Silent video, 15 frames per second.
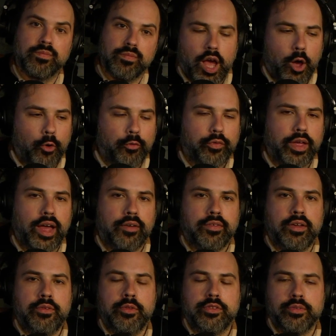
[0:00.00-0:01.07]
Hopefully I've
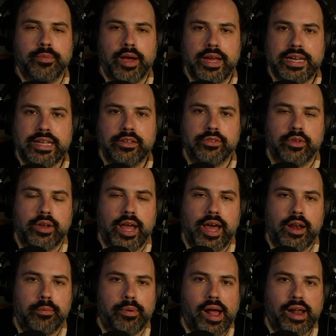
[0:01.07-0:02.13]
given you some ideas on
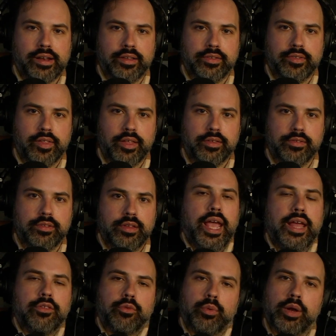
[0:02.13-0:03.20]
how to practice this.
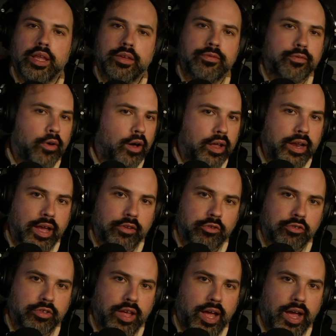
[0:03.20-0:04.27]
It's a really fun
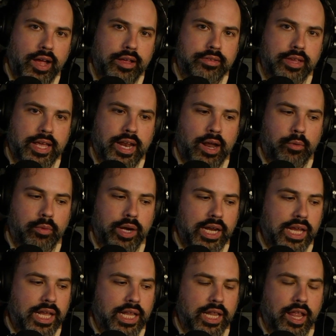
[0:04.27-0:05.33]
exercise, and I
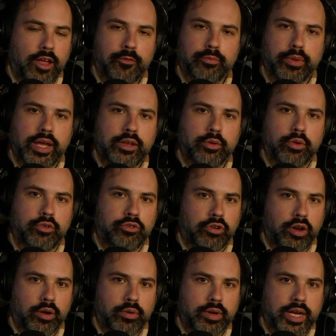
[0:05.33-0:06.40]
really love playing to a
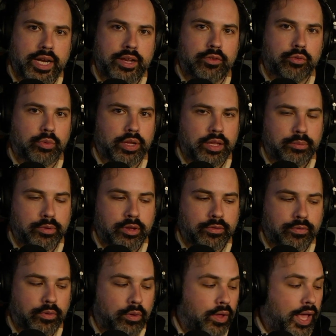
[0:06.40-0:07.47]
drone. It is really
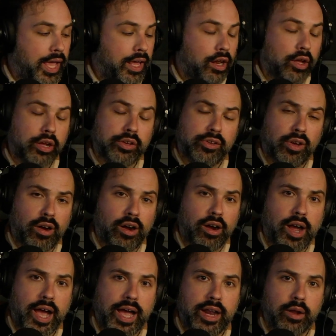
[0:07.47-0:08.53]
beautiful. And on
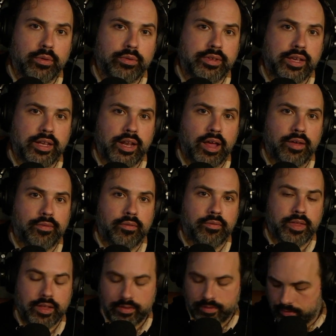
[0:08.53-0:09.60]
guitar, I don't see enough of
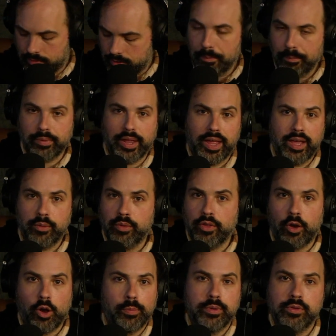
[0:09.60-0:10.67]
this. Playing with
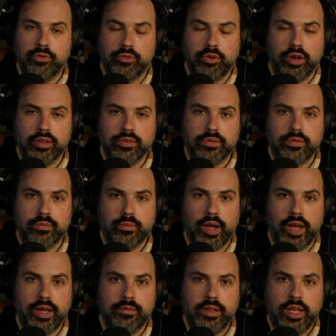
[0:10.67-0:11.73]
our open strings,
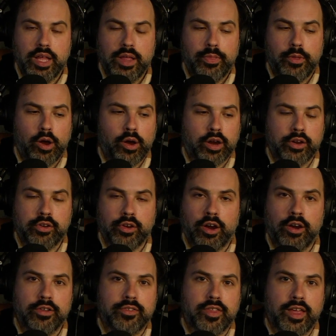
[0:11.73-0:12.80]
right? There are
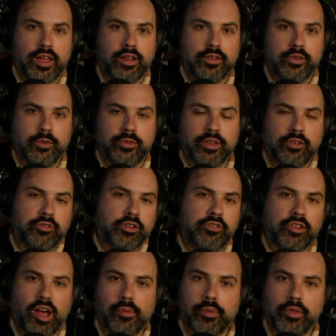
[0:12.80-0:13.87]
guitarists that do such a good
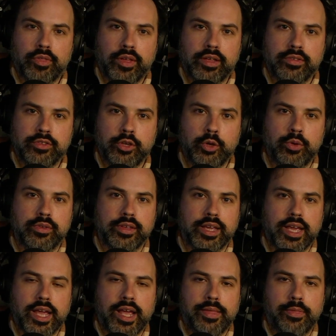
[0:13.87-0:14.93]
job with this, using
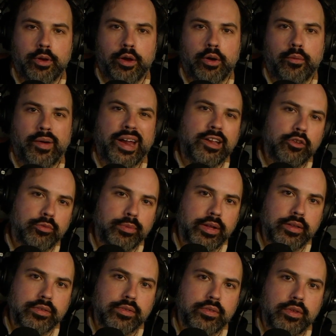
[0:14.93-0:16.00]
it in their
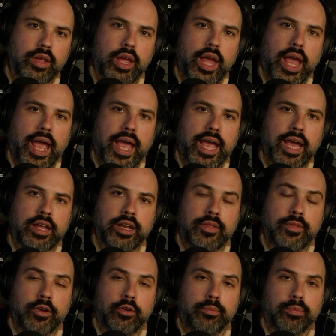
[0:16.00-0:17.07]
arrangements and
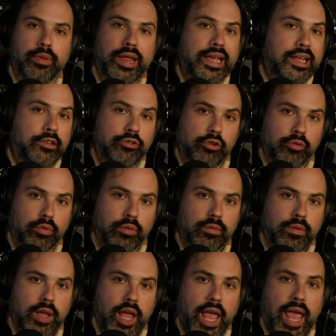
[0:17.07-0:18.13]
in their playing in general.